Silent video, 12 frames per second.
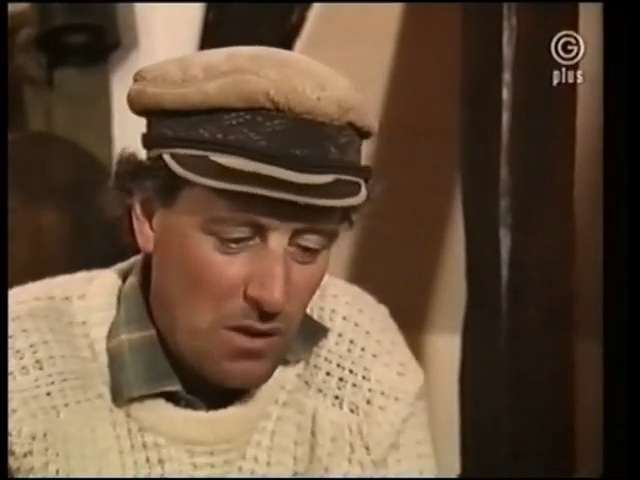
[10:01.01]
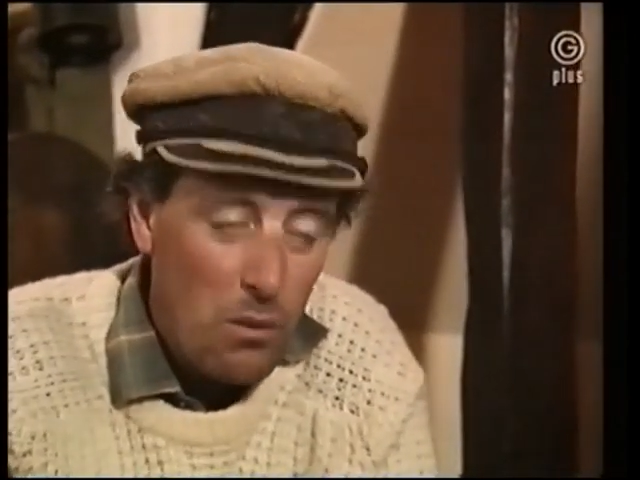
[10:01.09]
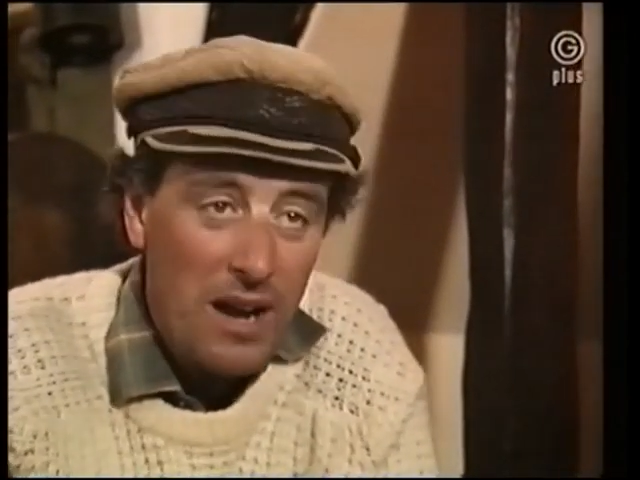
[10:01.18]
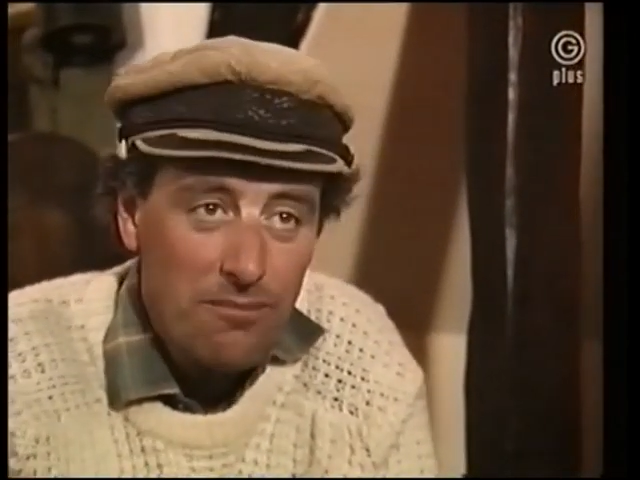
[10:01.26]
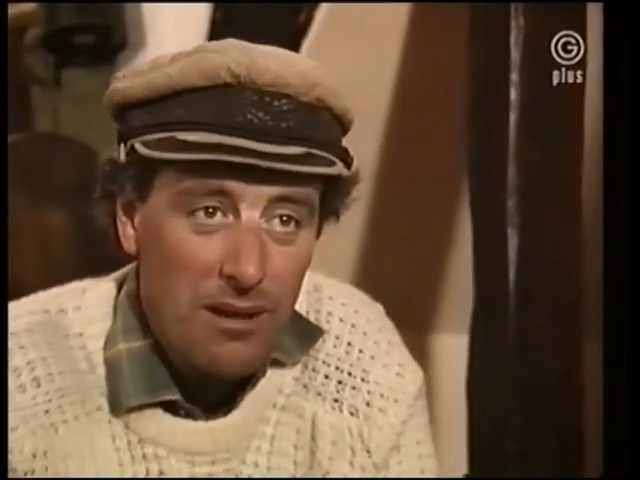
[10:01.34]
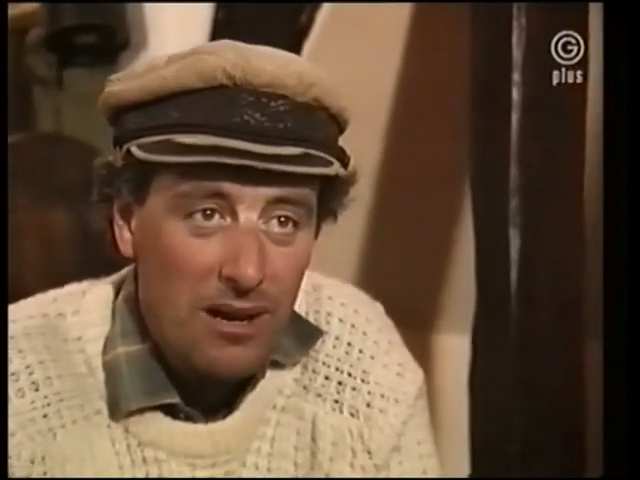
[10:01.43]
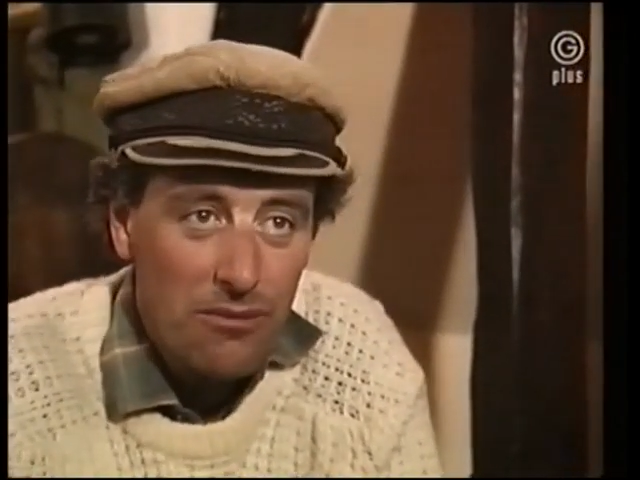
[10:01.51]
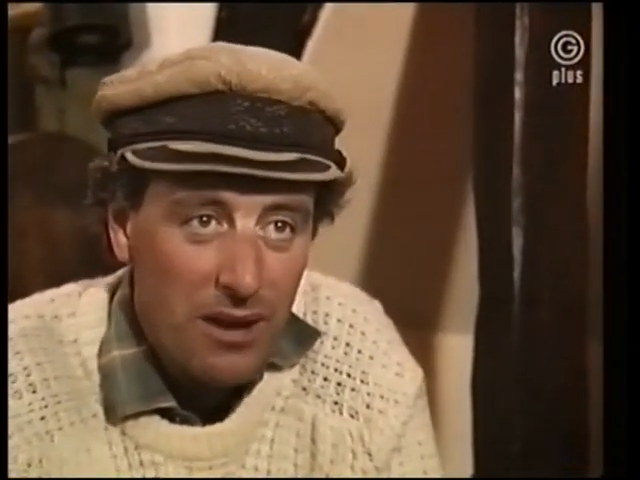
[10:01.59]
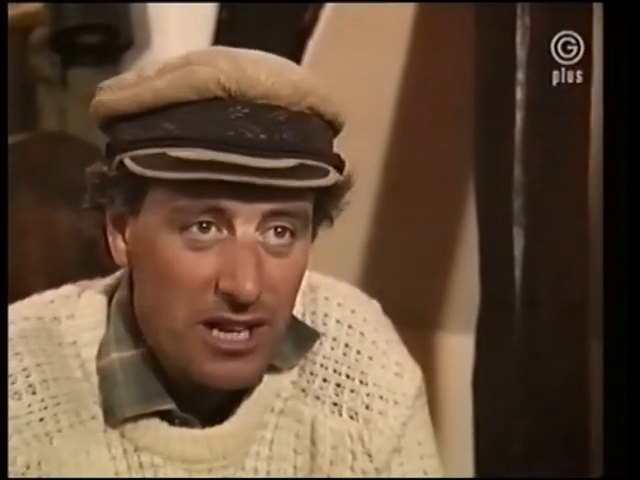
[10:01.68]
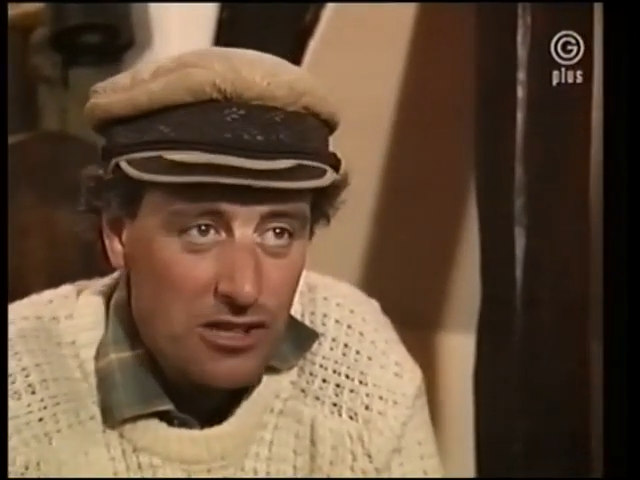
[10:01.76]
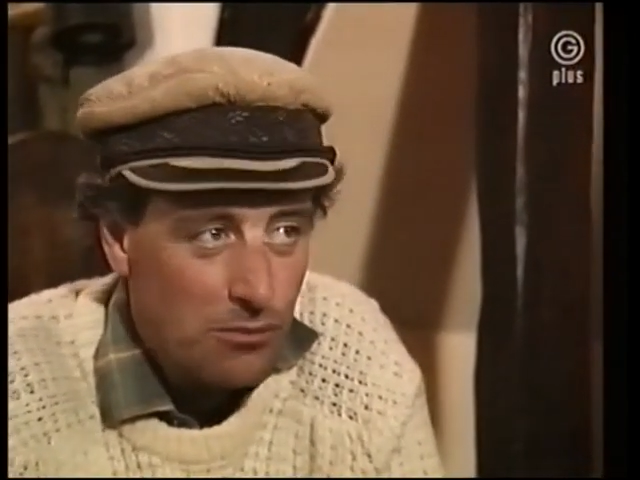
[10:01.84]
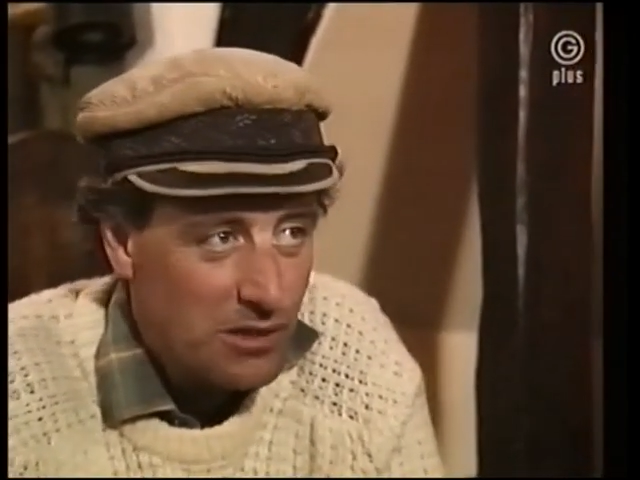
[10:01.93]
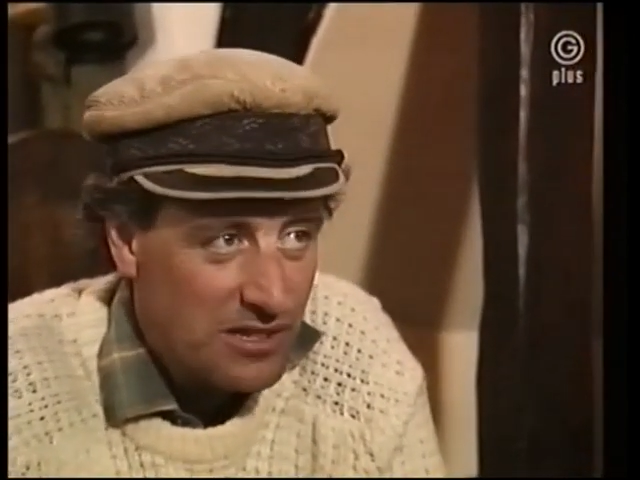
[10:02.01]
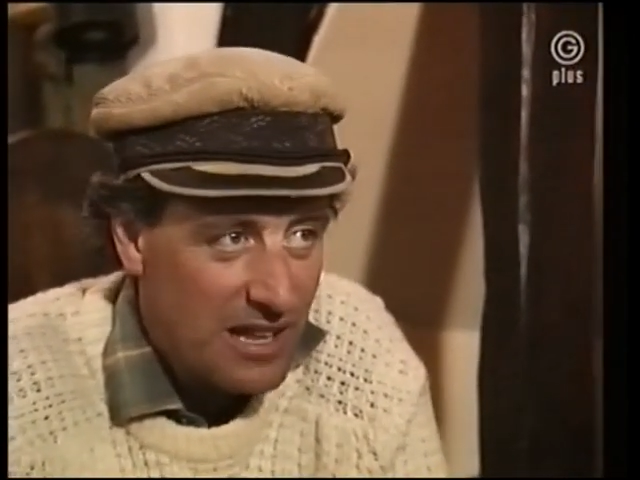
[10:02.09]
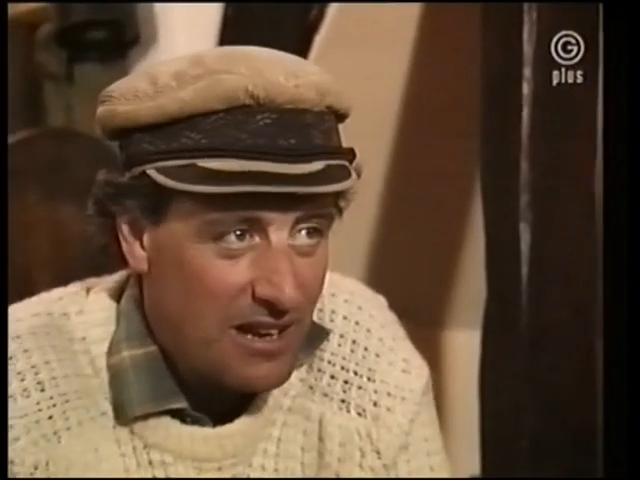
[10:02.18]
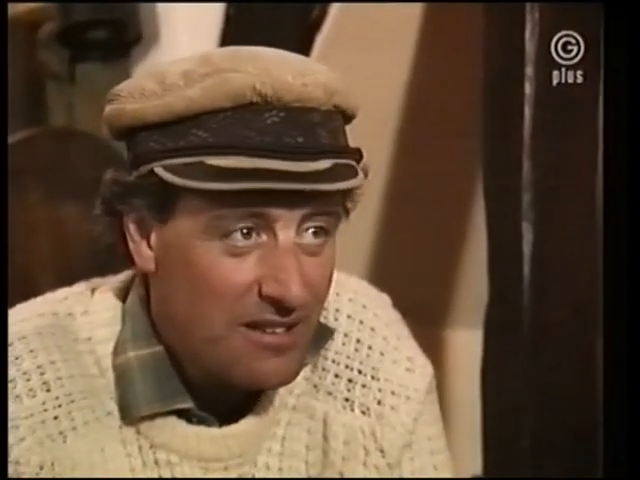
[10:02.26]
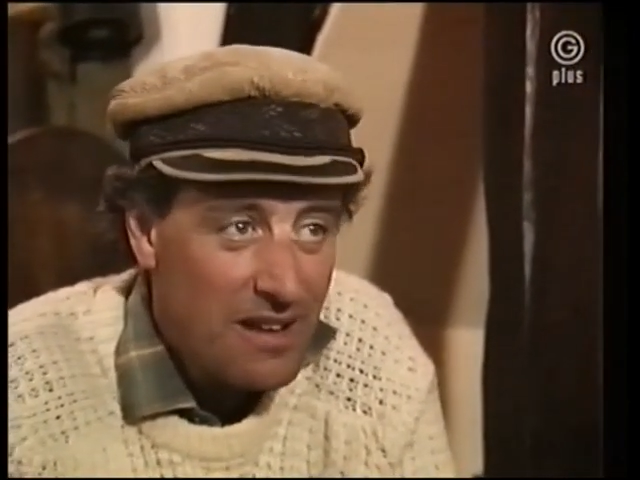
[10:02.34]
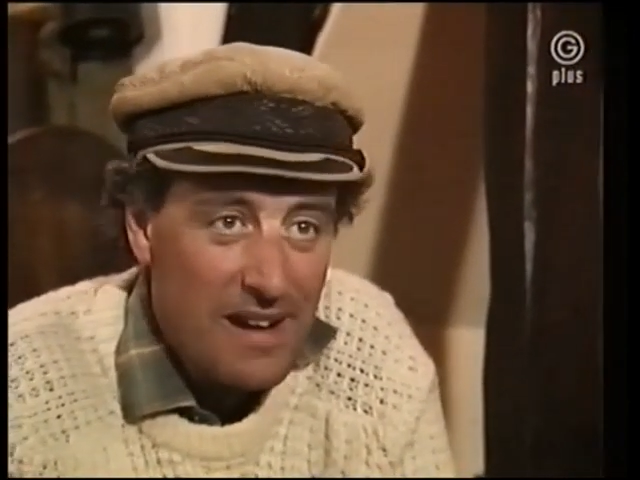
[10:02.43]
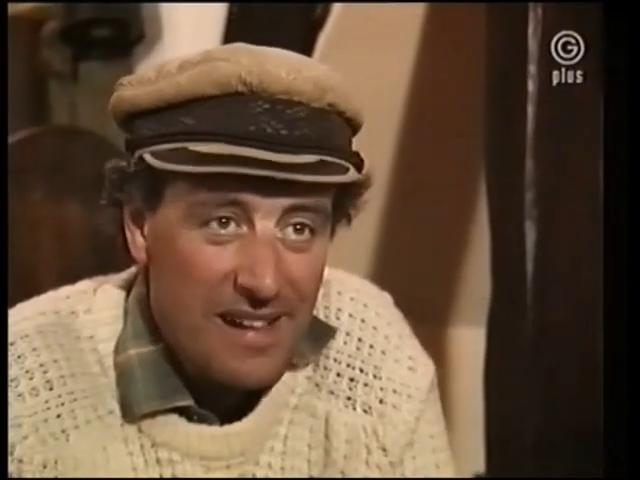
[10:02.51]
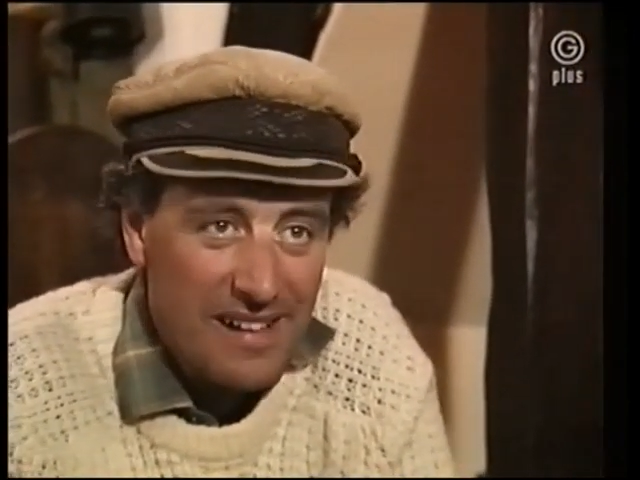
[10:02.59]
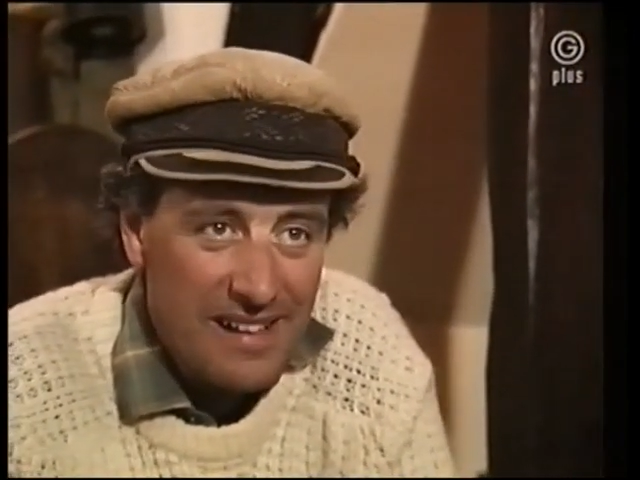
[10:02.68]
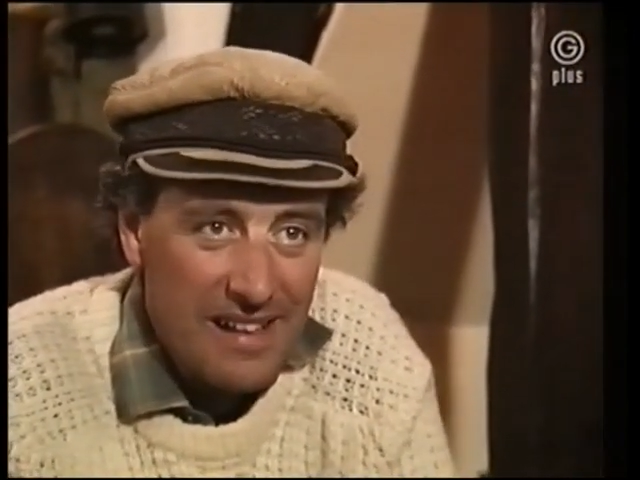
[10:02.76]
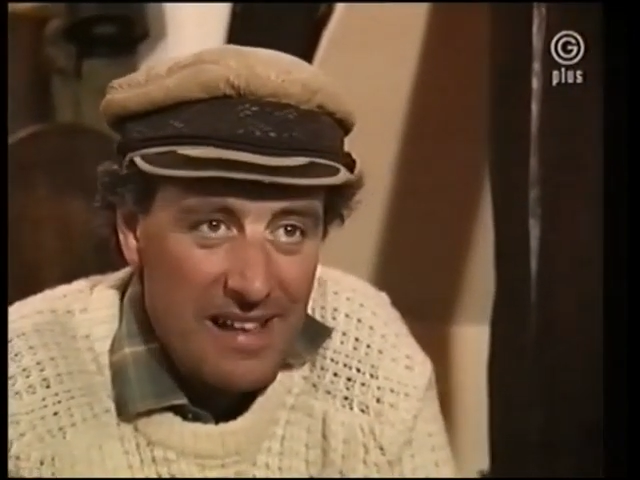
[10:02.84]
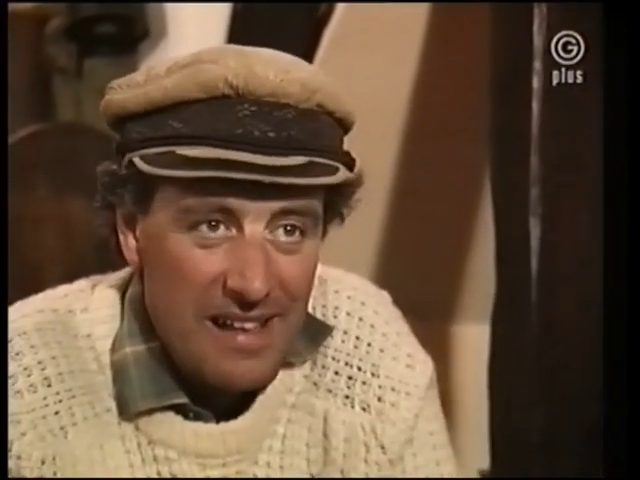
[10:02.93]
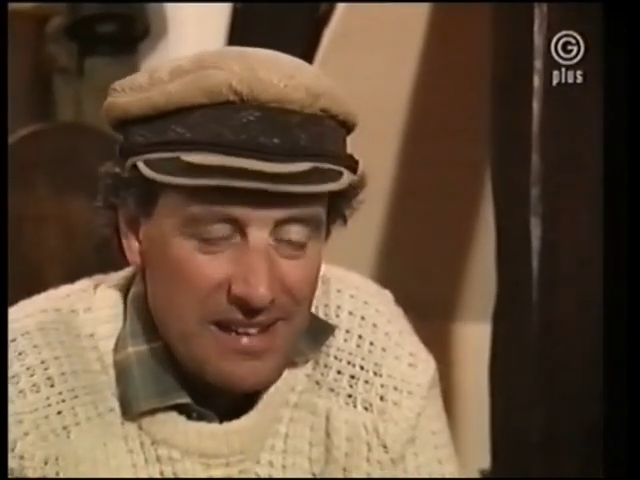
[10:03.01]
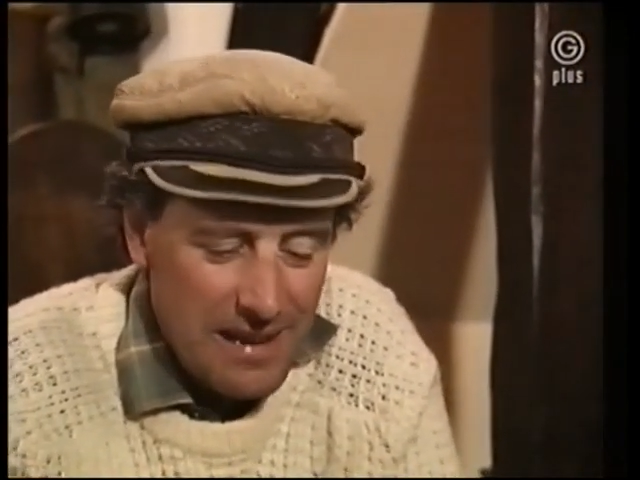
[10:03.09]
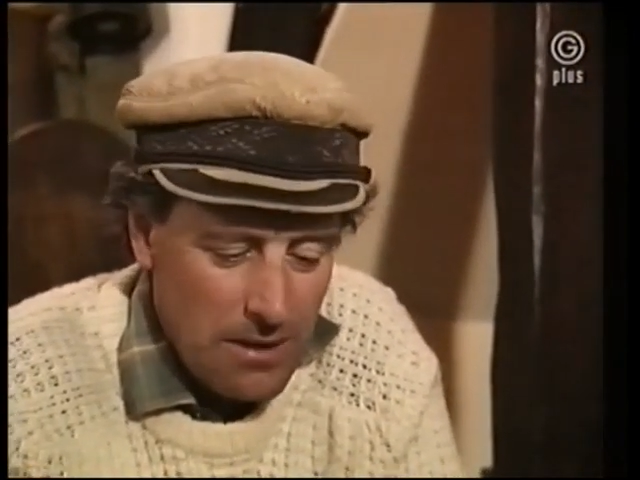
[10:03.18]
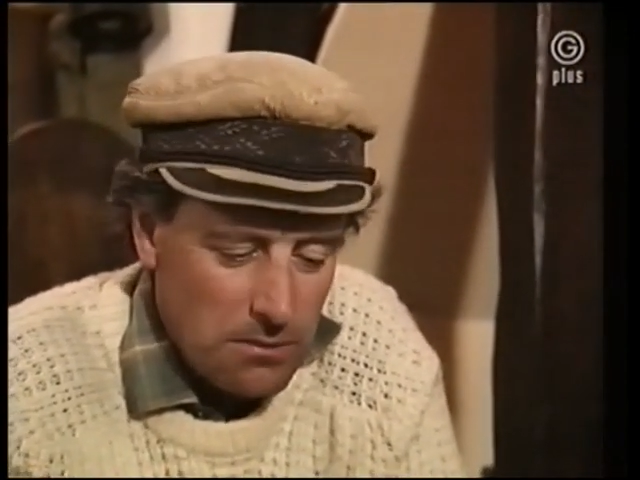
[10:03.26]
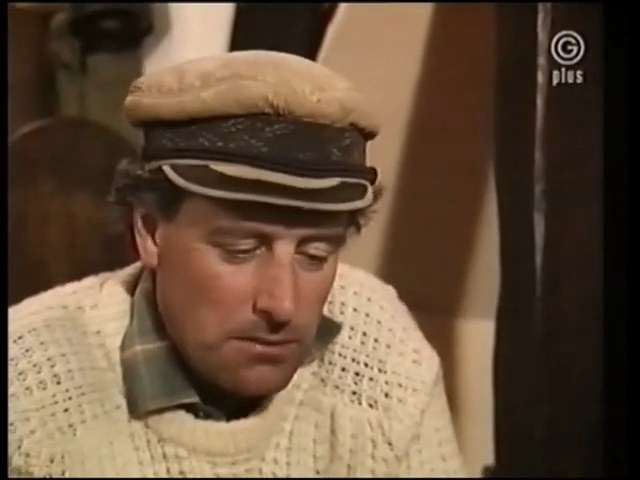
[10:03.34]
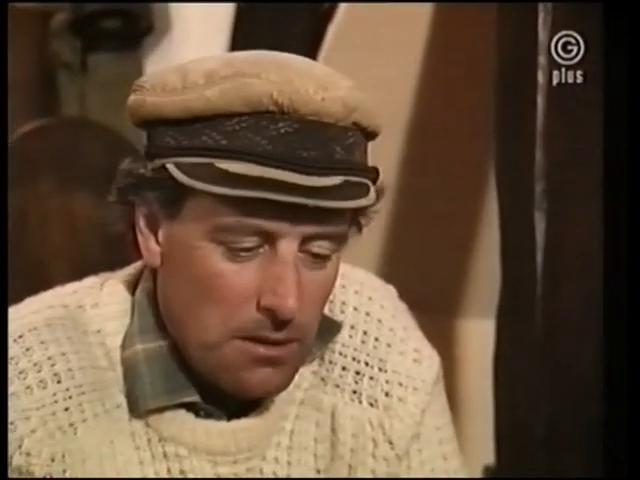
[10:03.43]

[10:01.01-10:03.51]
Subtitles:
Wedding bell arrangements, then, is it? Now,